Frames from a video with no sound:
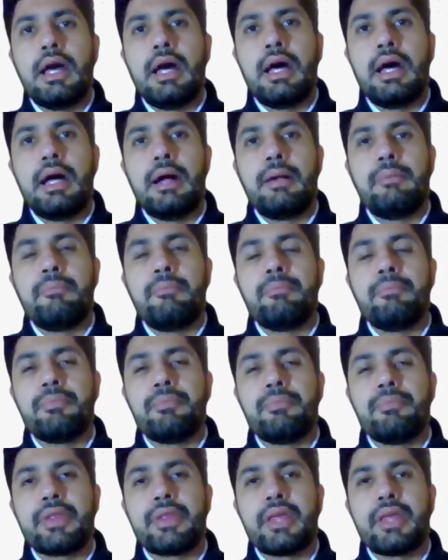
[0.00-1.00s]

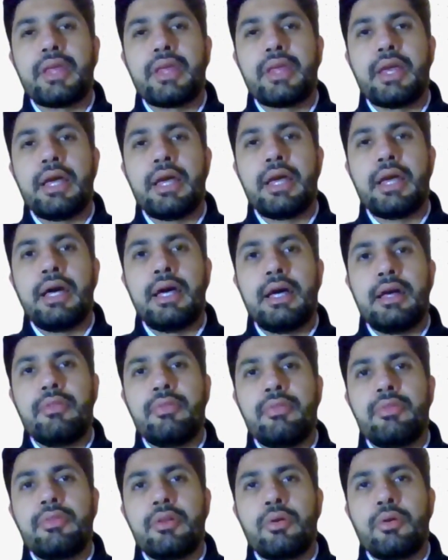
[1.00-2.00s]
Um,
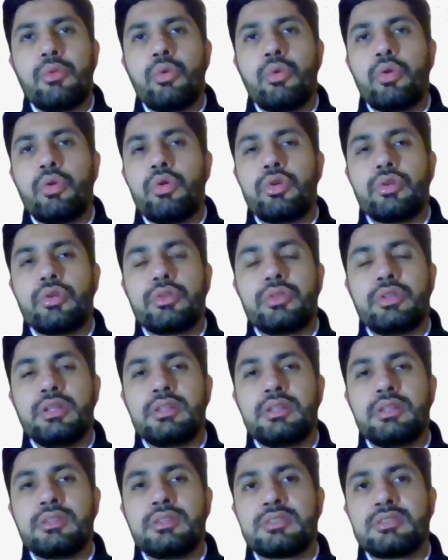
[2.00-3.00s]
and the world
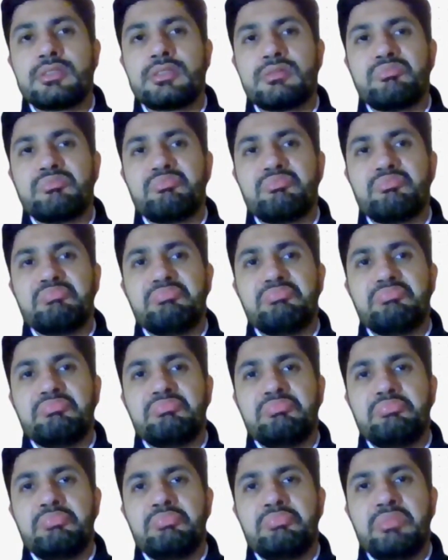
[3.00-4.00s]
is
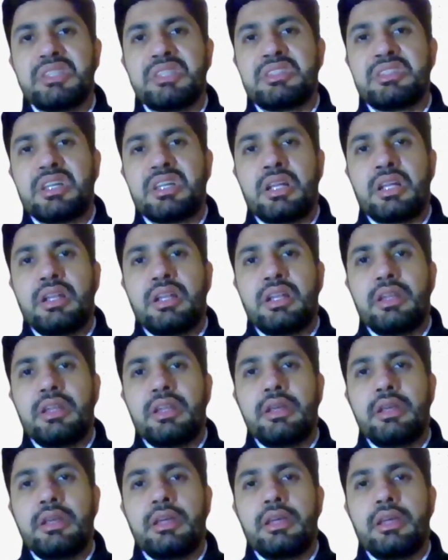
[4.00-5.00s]

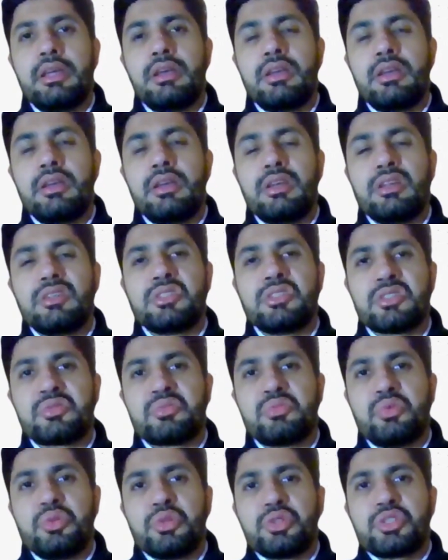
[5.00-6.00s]
basically
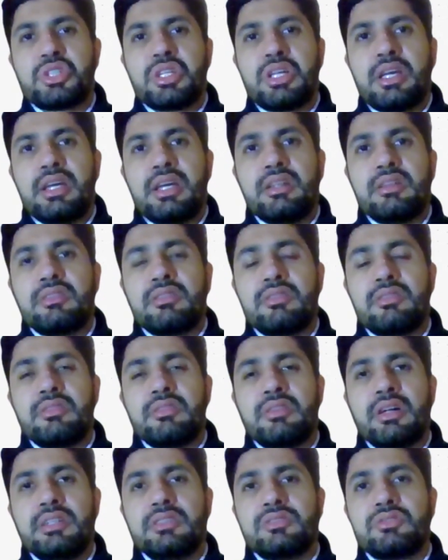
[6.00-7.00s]
just watch and
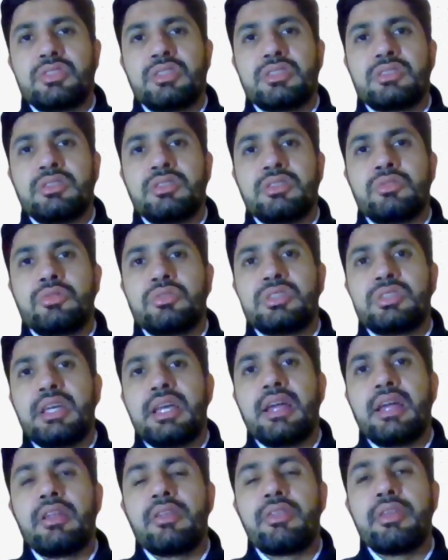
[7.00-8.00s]
not interested to
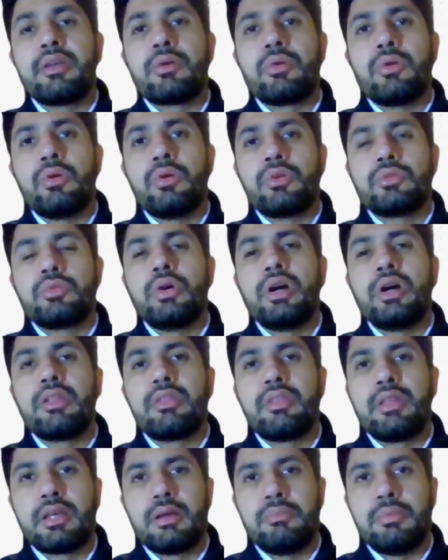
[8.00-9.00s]
say anything or do
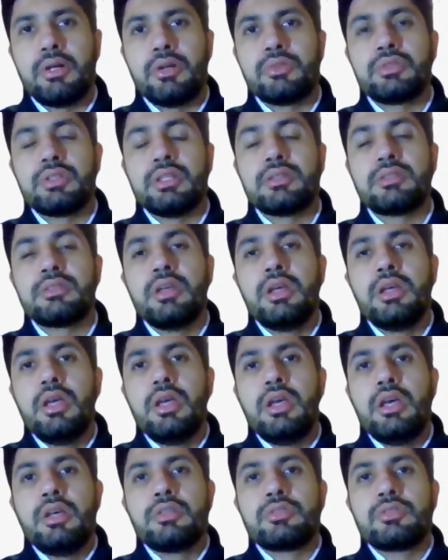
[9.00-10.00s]
anything about it.
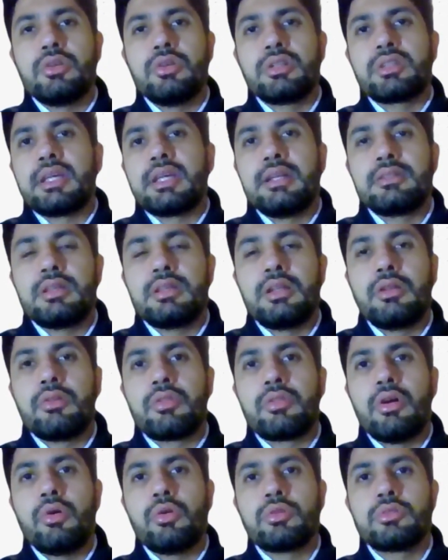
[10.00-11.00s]
So it can tell you the
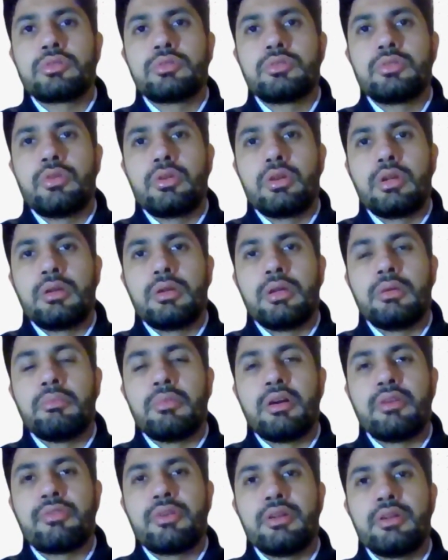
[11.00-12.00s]
whole story, my
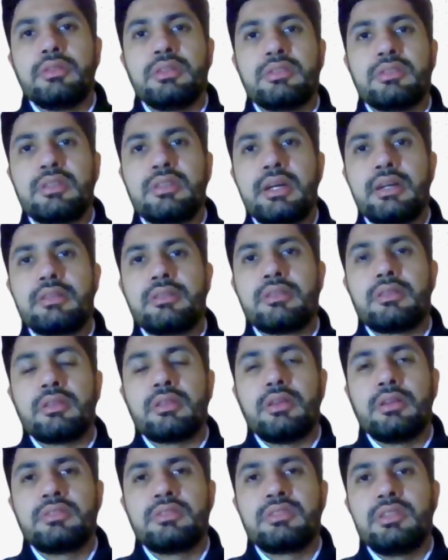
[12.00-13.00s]
friend, is that
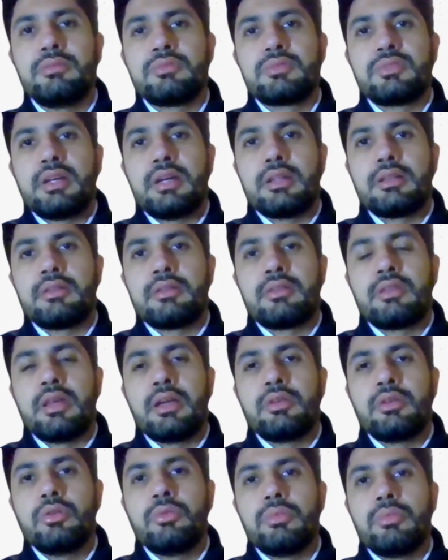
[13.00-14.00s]
it seems that the
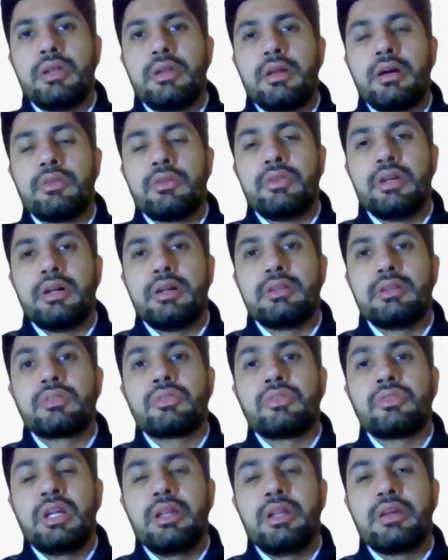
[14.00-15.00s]
human are not
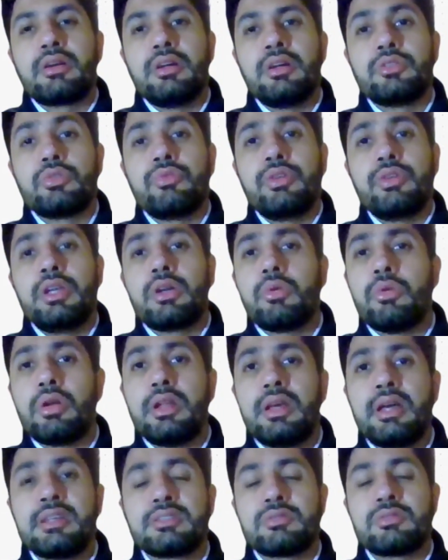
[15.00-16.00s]
really kind of equal
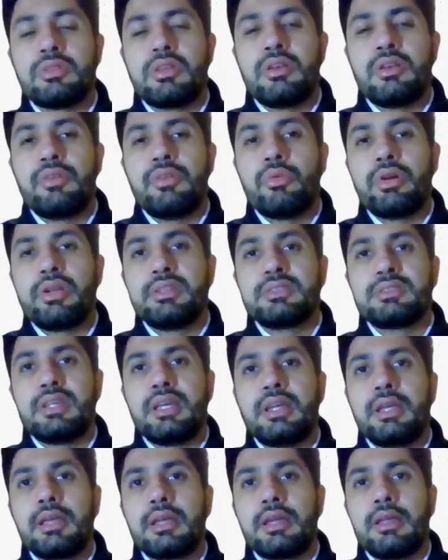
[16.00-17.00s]
as everyone is
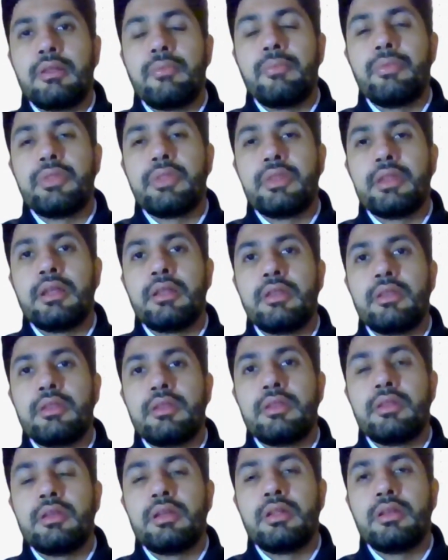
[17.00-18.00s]
saying in, in,
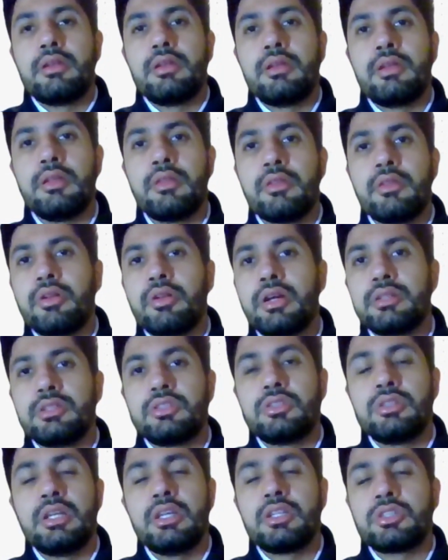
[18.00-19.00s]
in, in the United
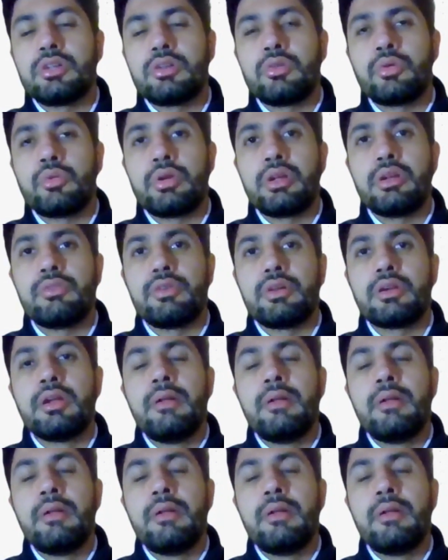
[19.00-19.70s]
Nations or whatever.